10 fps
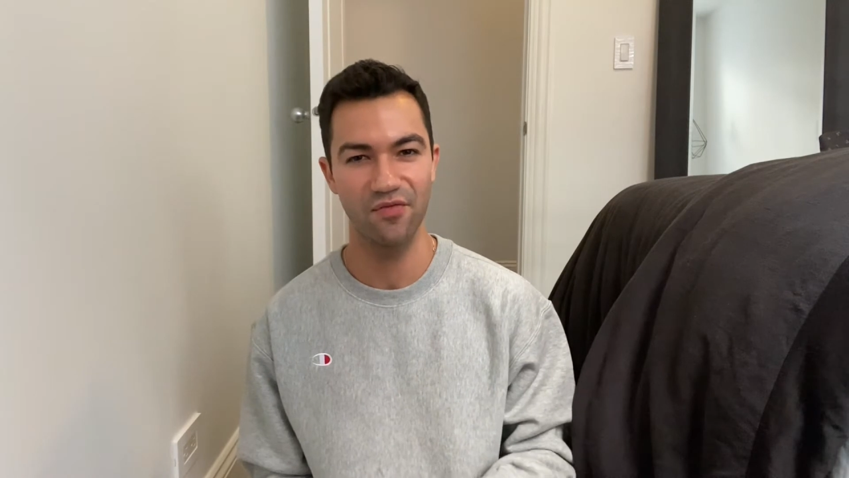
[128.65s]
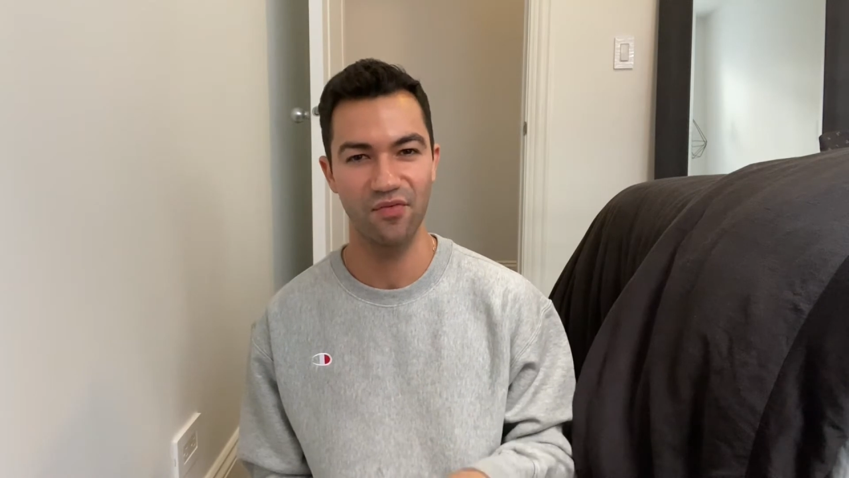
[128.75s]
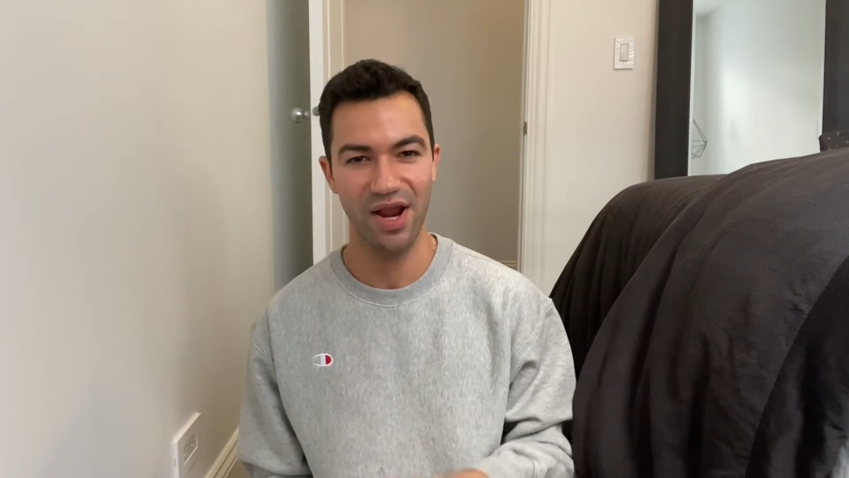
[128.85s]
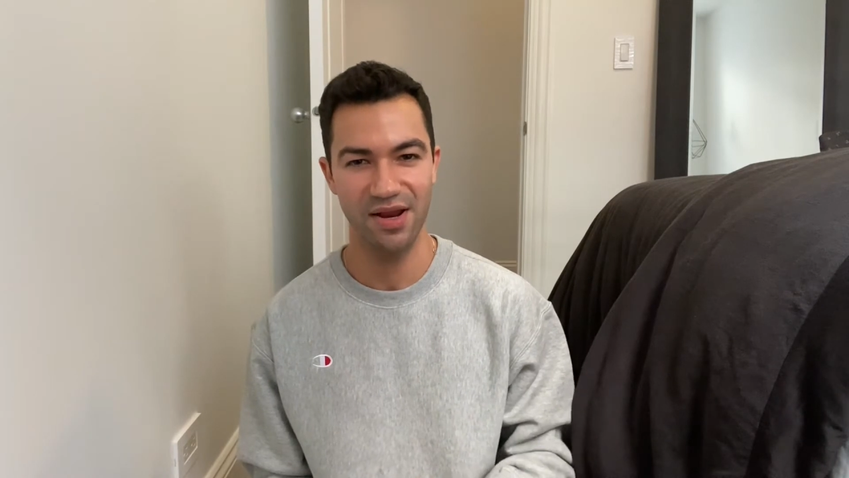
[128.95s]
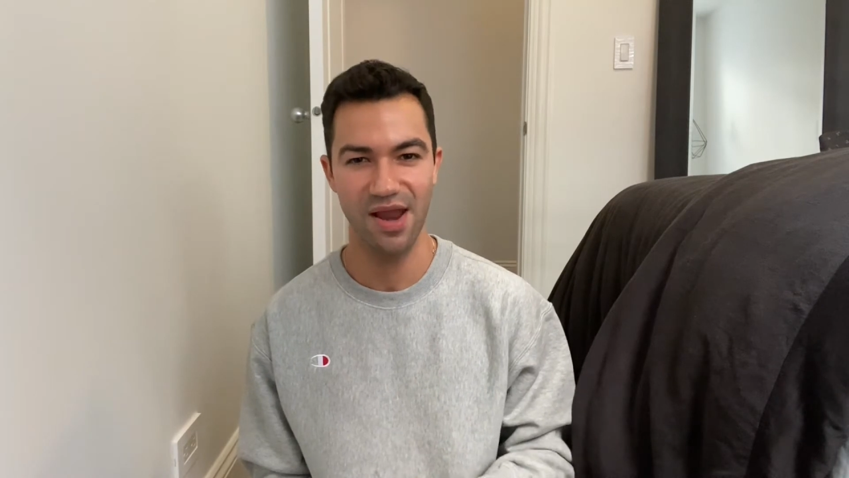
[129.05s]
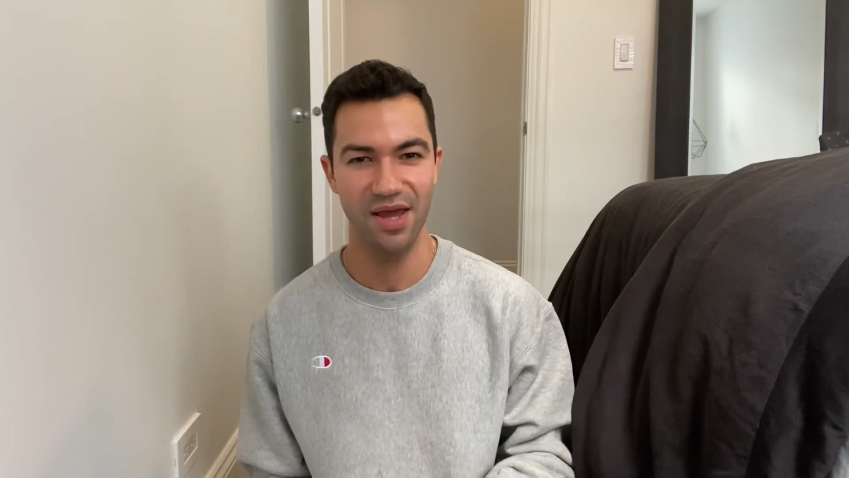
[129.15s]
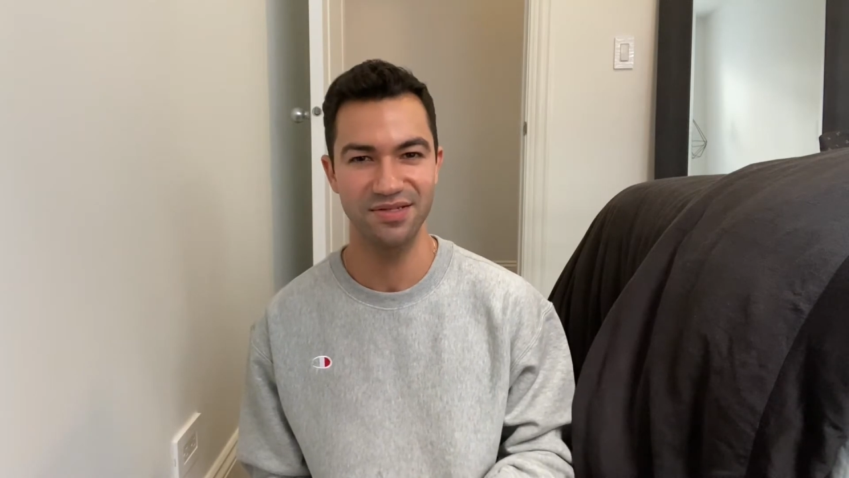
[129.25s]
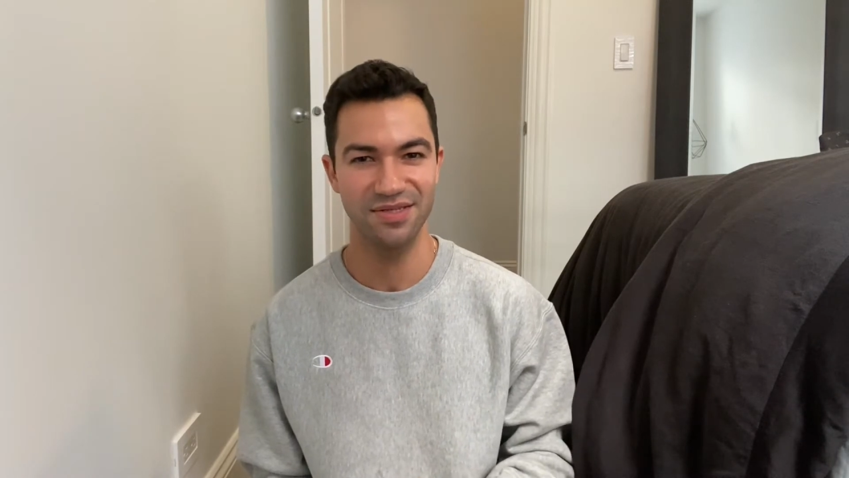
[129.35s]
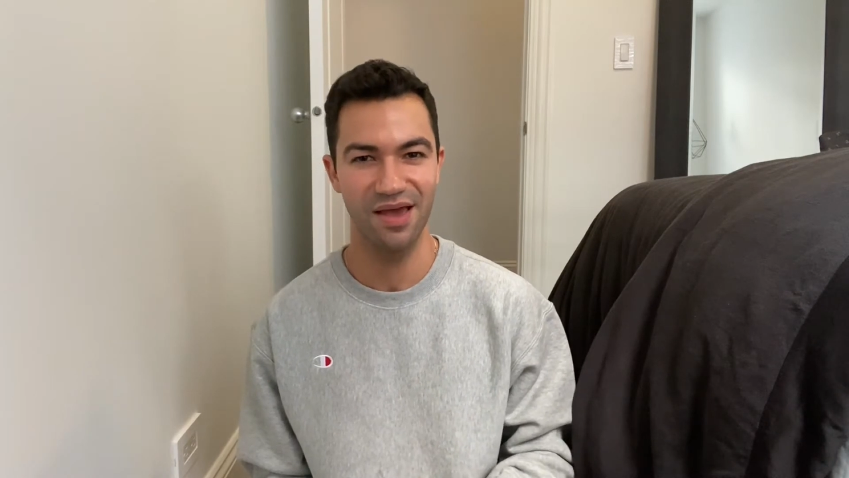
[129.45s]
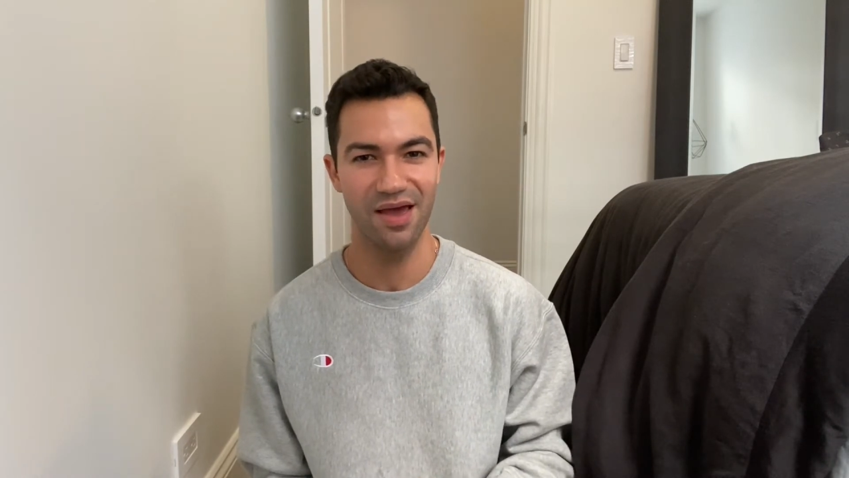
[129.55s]
recognize
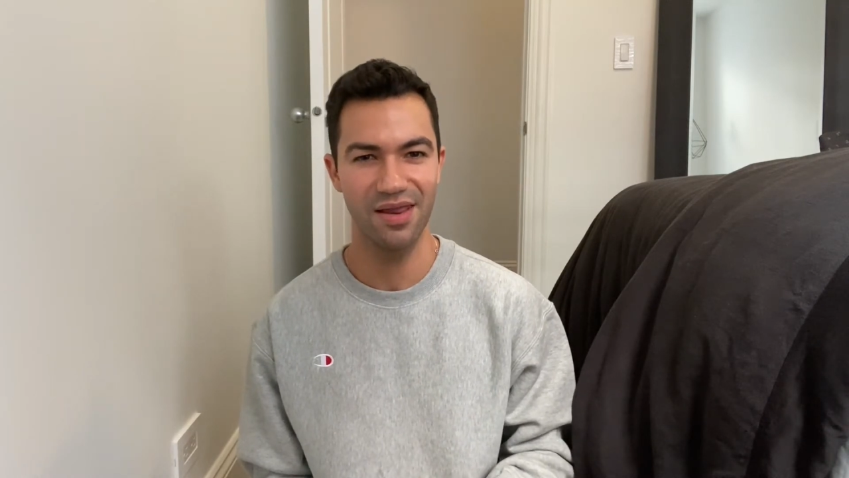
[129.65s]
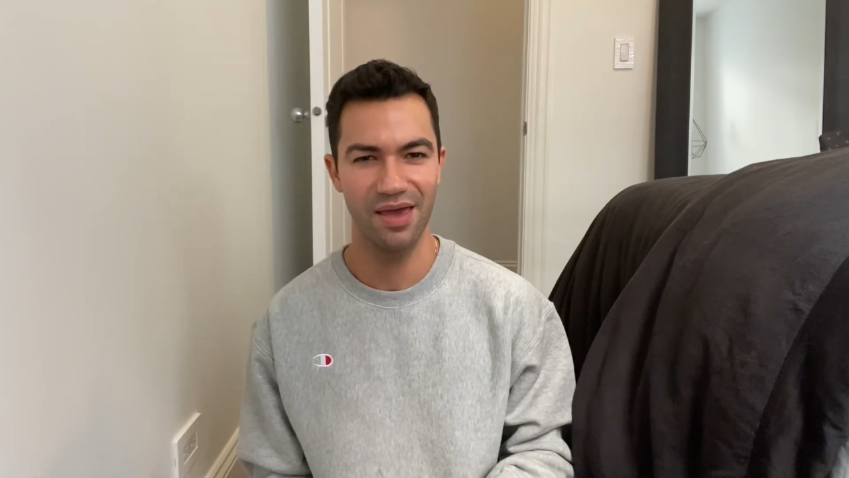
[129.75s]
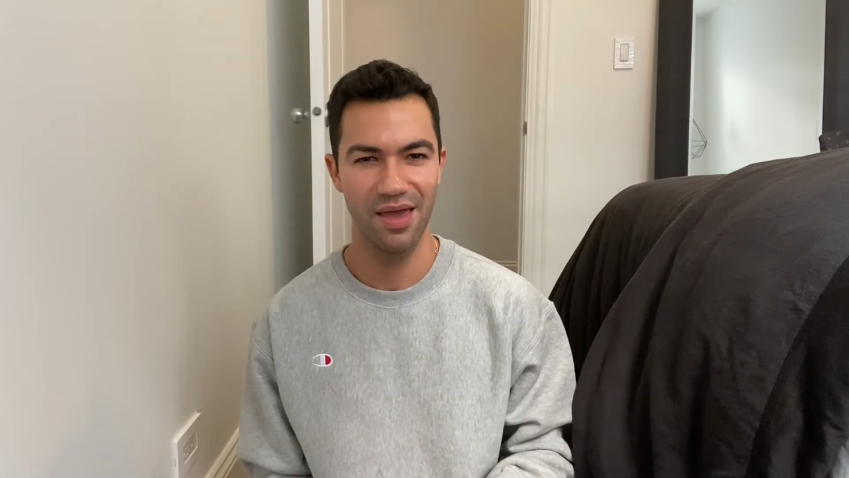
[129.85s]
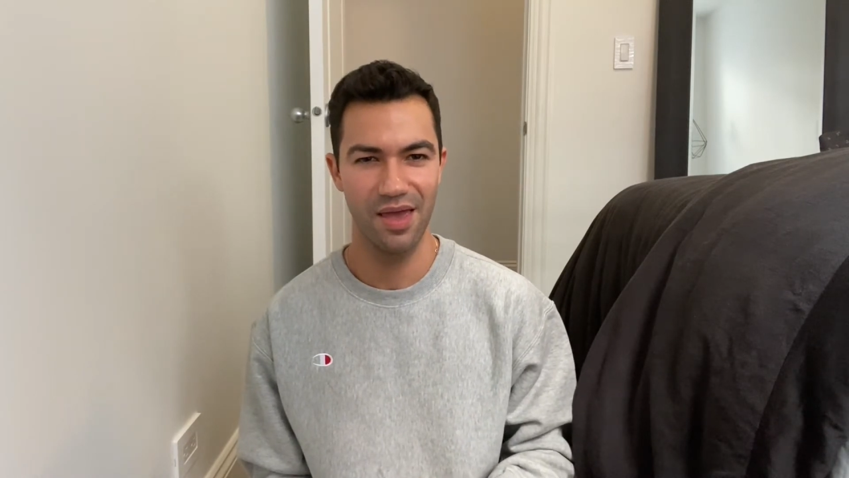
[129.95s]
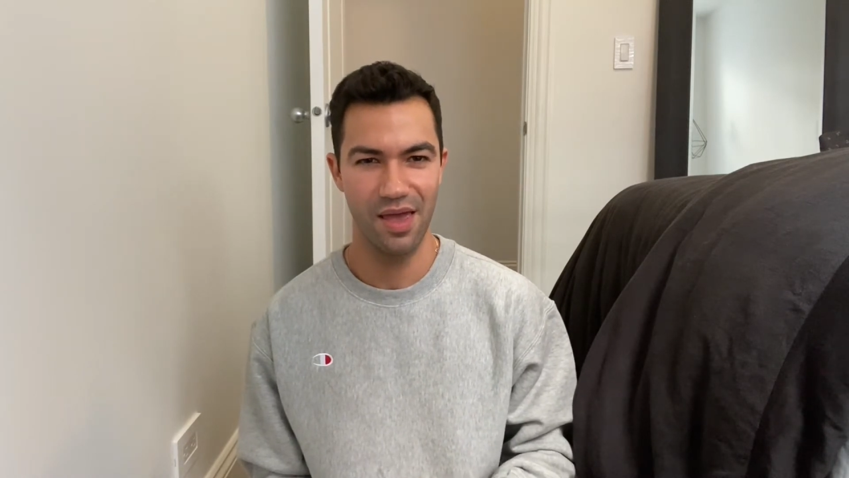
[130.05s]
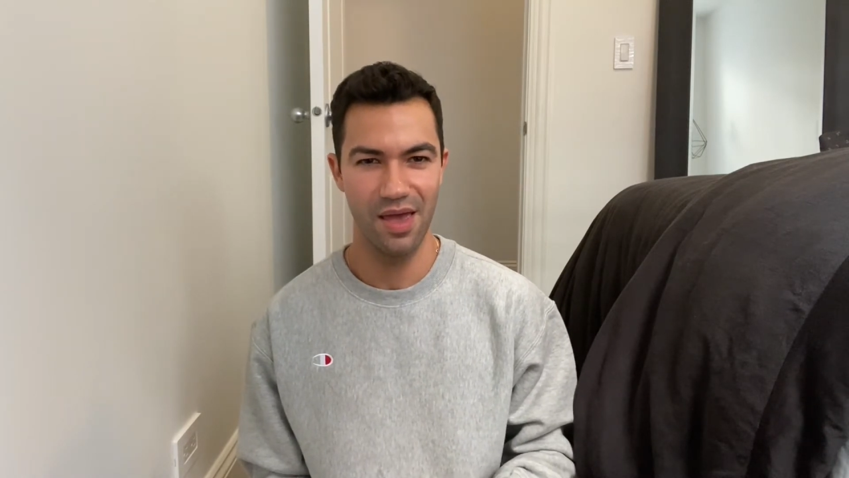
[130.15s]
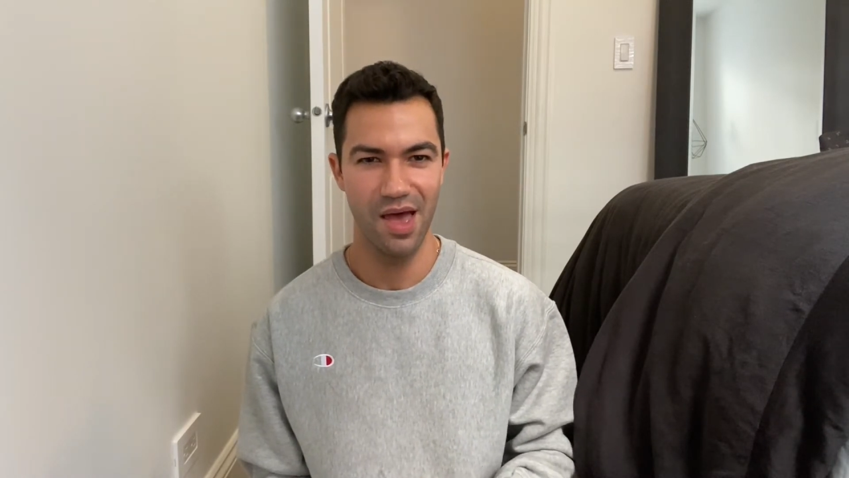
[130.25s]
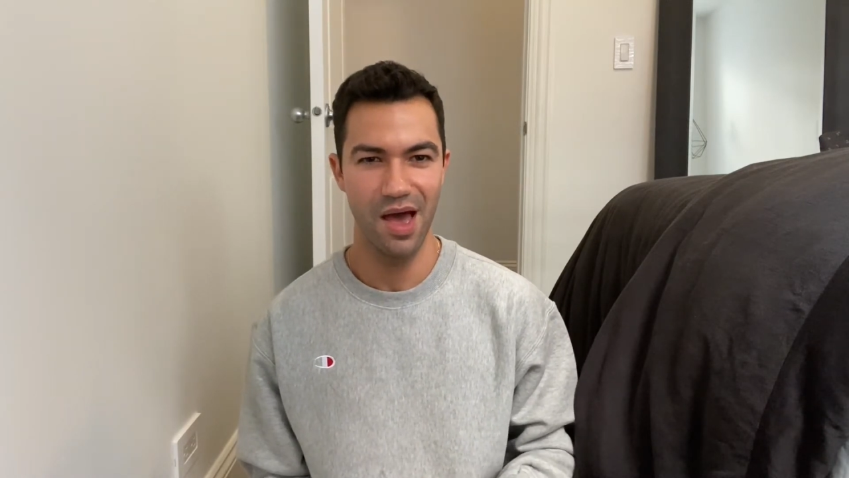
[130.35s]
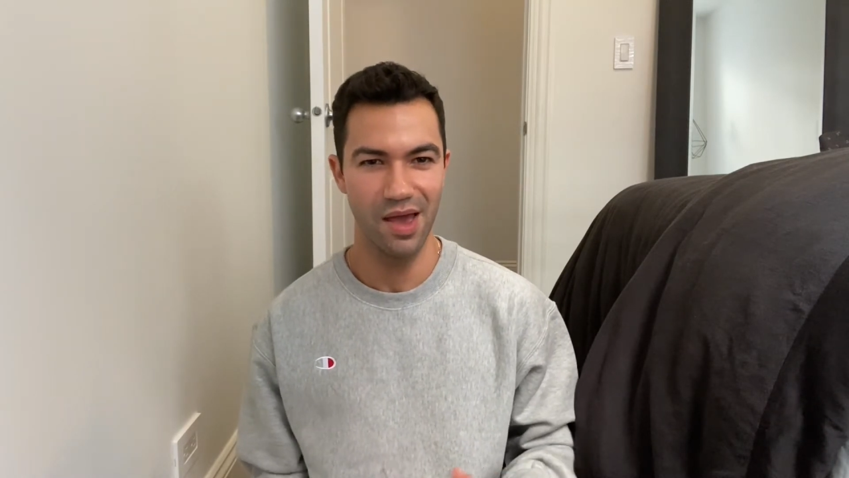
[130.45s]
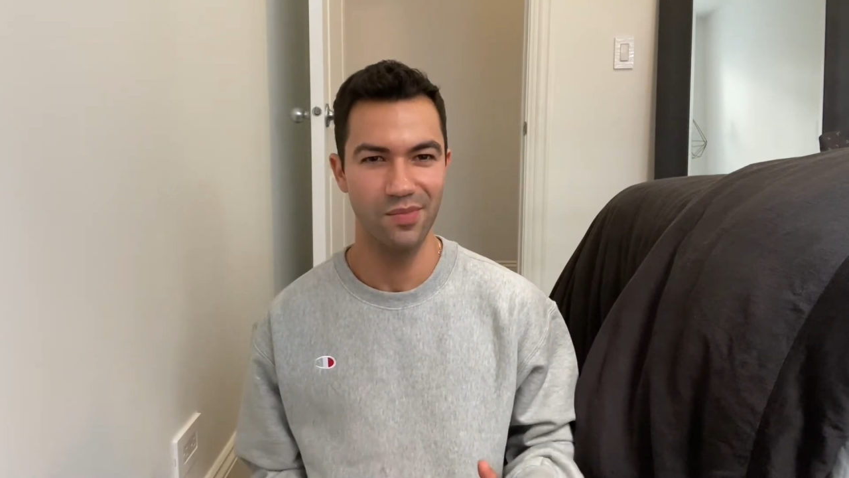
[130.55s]
that
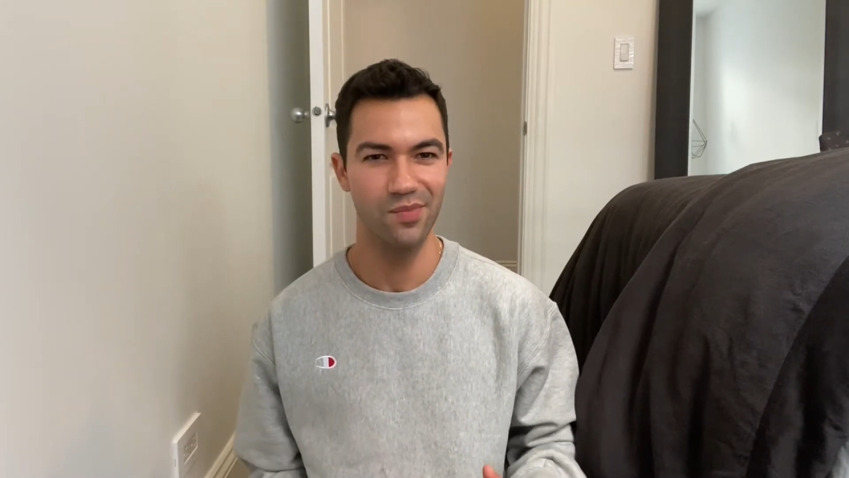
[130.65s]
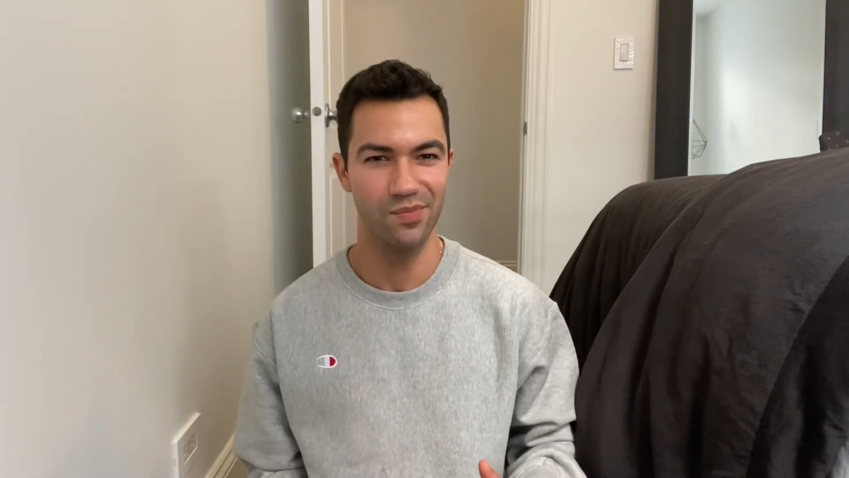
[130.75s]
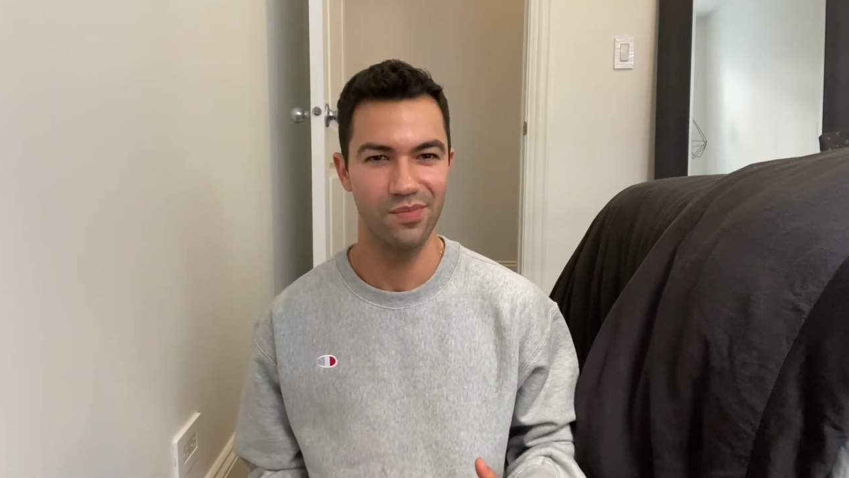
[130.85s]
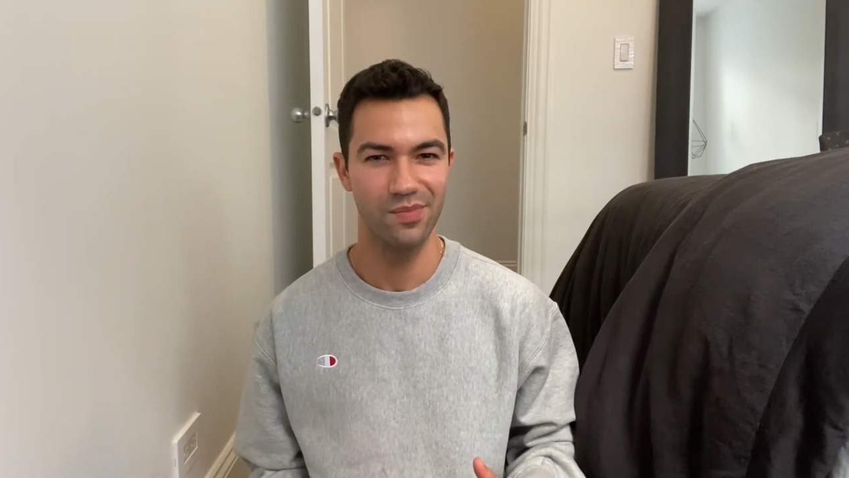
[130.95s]
I'm